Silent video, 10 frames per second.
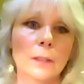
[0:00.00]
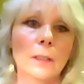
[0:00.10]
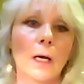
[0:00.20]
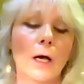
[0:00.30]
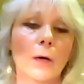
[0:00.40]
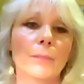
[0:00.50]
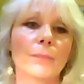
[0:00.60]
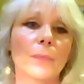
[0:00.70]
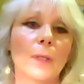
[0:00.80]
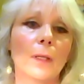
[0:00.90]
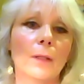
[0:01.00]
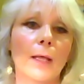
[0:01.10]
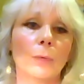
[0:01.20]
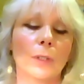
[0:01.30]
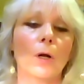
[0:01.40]

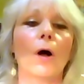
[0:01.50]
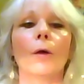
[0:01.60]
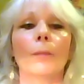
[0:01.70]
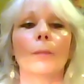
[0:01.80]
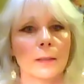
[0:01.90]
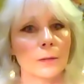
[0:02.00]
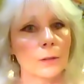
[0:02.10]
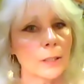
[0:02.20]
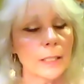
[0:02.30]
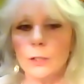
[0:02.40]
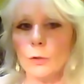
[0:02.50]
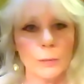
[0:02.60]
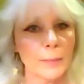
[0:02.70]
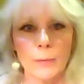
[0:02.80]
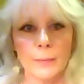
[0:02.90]
that would call me, can go to
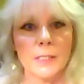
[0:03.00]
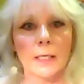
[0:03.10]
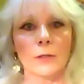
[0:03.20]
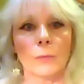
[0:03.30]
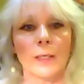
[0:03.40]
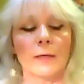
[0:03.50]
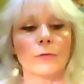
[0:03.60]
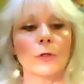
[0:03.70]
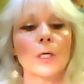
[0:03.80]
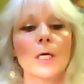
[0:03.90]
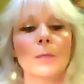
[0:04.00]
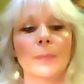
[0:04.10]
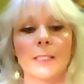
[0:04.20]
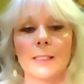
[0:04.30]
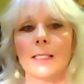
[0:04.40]
my website or whatever,
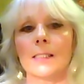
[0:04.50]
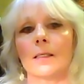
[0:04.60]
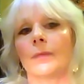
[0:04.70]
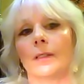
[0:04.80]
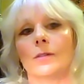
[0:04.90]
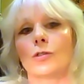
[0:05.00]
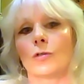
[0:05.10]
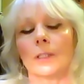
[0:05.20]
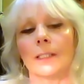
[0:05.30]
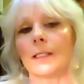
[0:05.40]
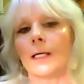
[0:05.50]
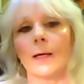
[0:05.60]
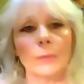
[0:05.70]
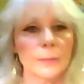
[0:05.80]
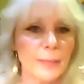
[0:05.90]
but it's not something certainly that I
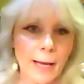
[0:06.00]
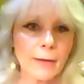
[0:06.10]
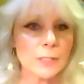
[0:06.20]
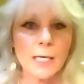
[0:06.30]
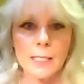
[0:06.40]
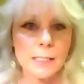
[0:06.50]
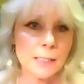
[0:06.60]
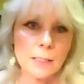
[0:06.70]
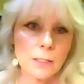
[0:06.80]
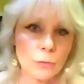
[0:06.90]
would be advertising to the